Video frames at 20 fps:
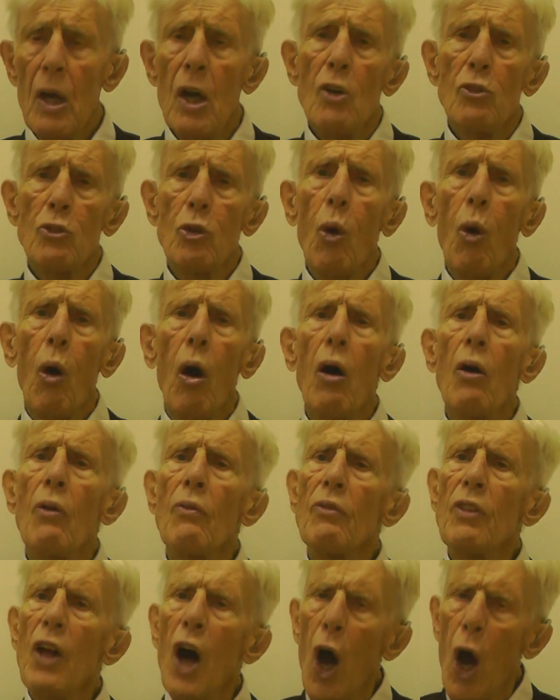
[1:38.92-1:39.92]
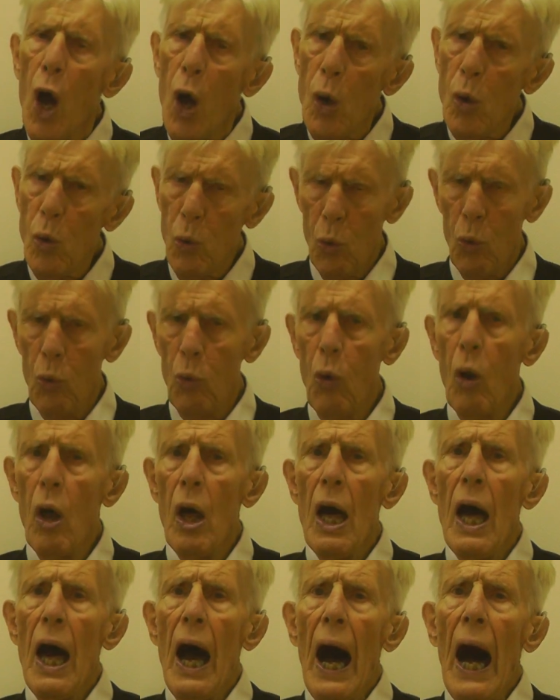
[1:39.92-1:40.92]
So on the whole,
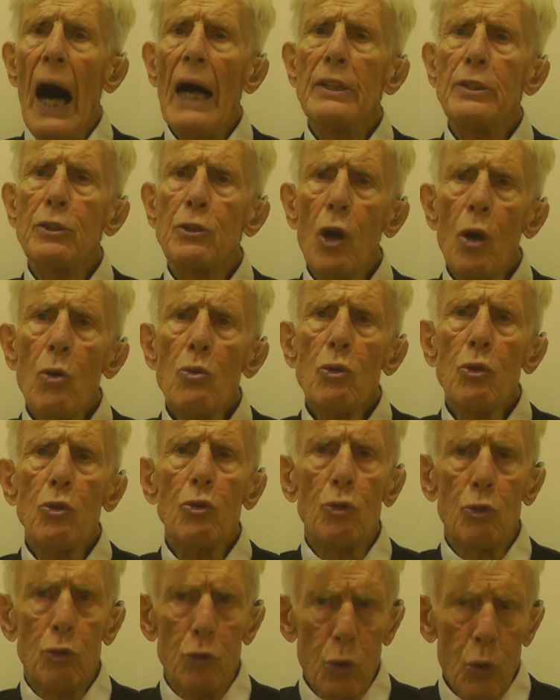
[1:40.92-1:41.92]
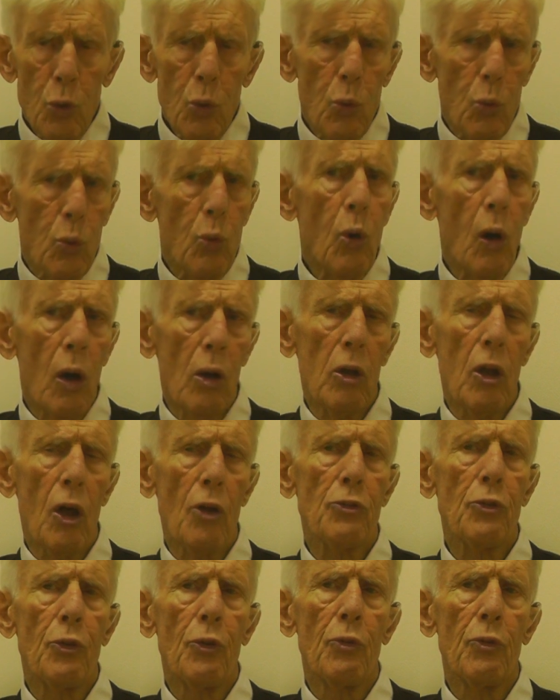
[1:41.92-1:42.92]
I don't do a
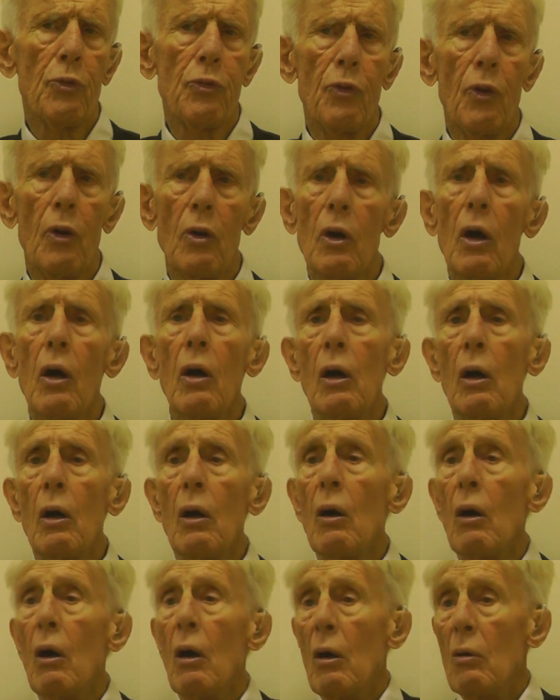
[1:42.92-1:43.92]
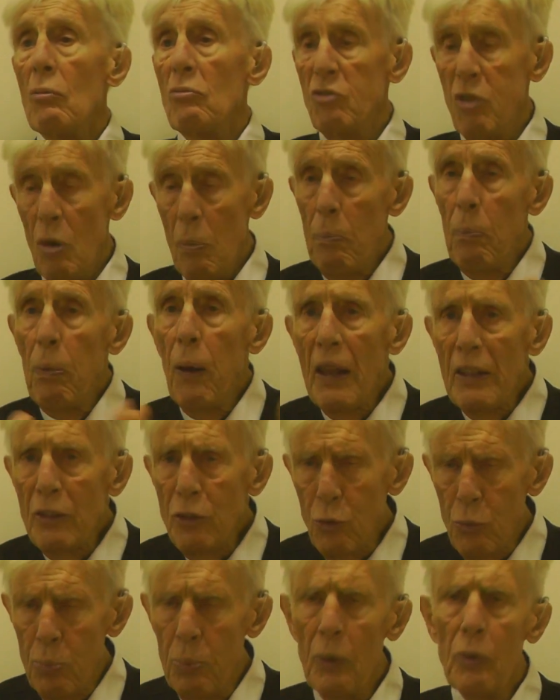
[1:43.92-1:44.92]
lot of
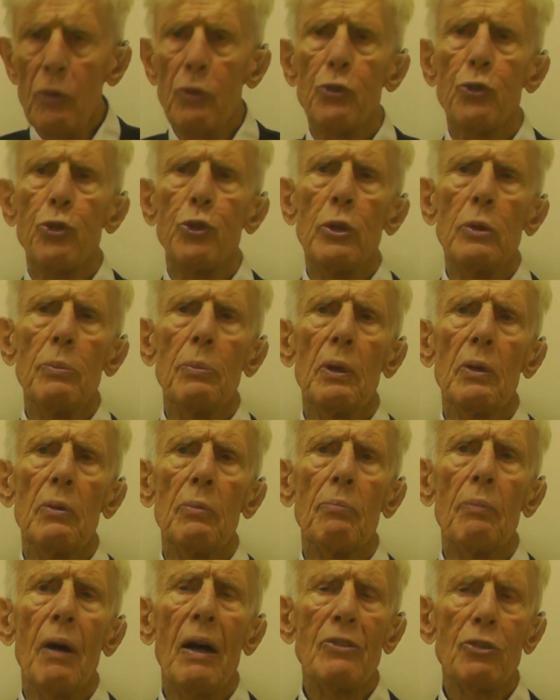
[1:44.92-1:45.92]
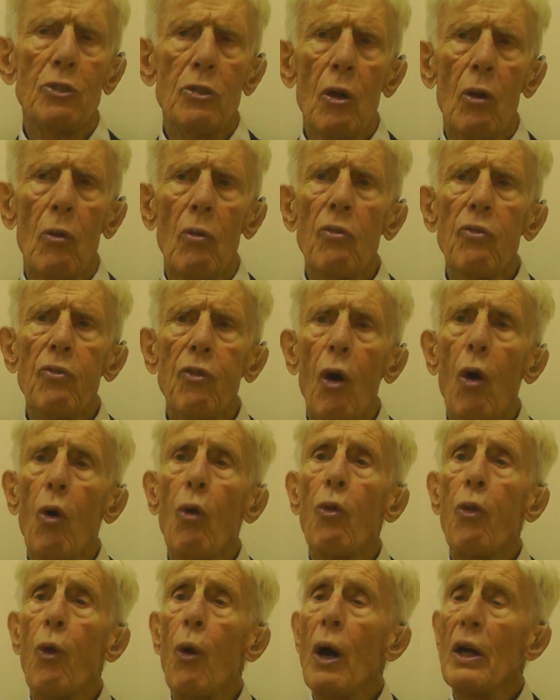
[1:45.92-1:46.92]
replacement treatment myself,
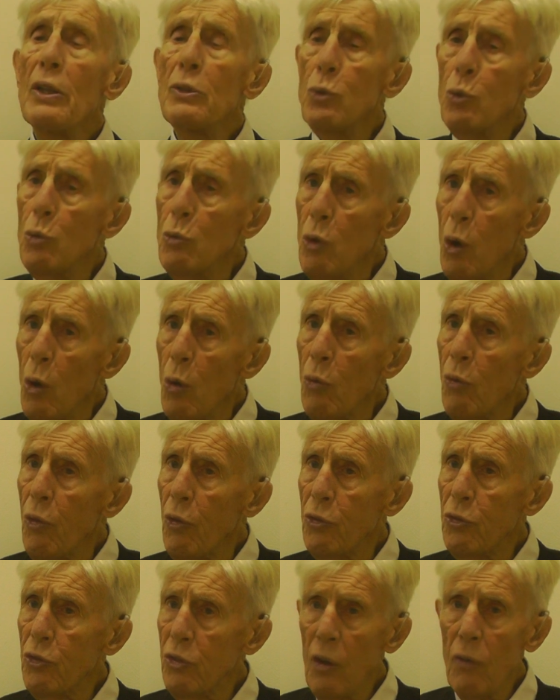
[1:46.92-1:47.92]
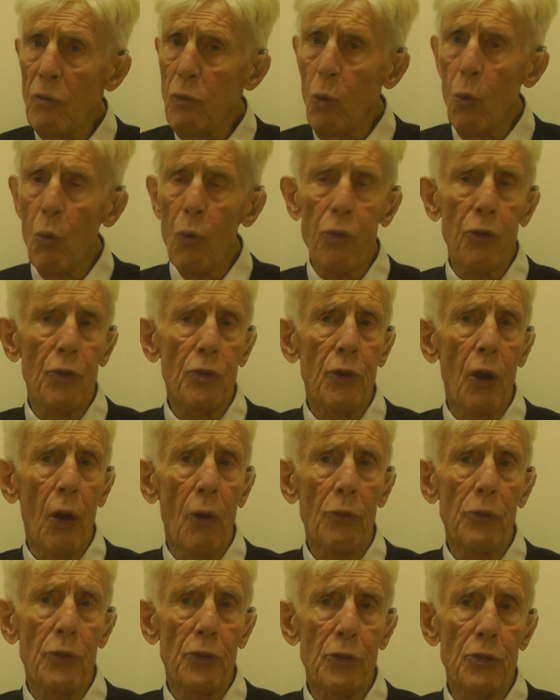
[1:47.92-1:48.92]
although I do know that several
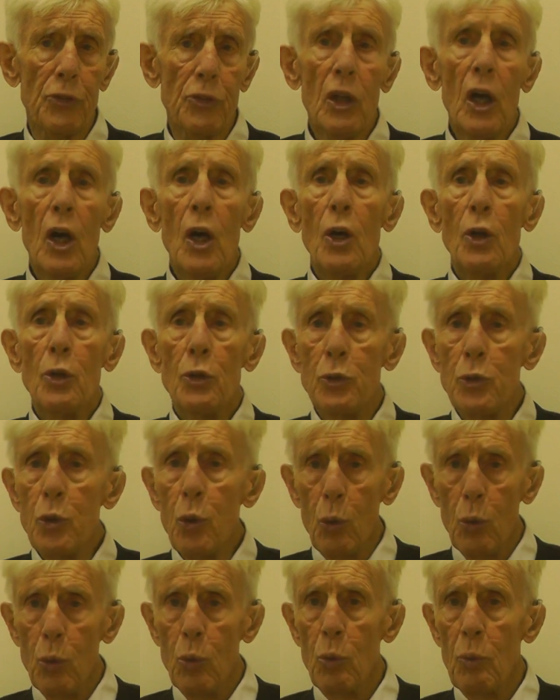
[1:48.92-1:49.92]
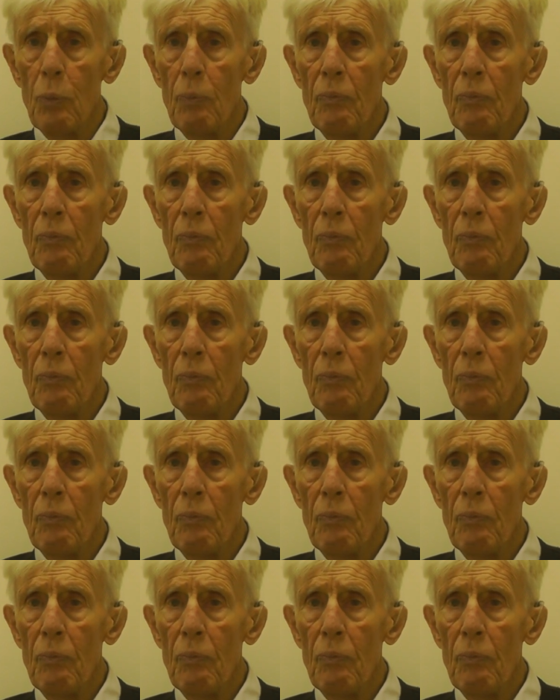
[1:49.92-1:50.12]
orthodontists do.